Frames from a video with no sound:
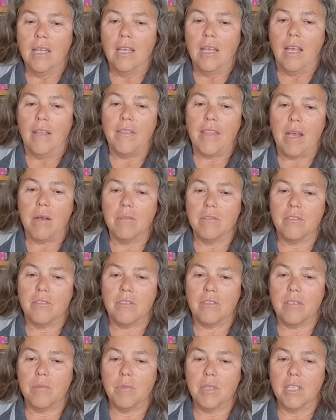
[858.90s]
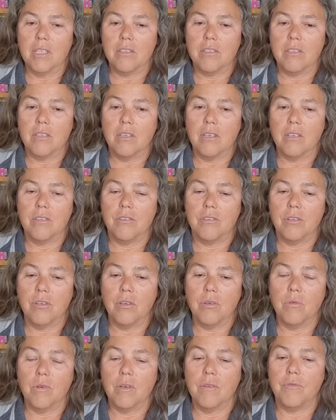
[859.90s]
And that was similar to
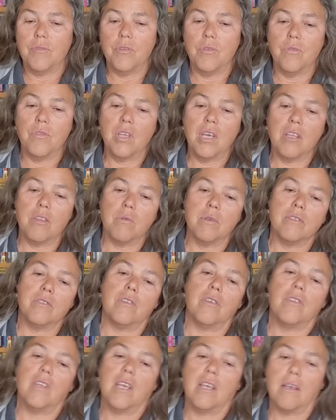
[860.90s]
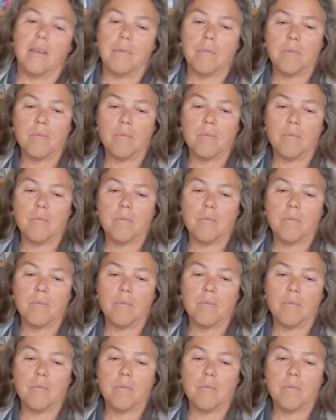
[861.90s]
2 and a few of the other ones, I think.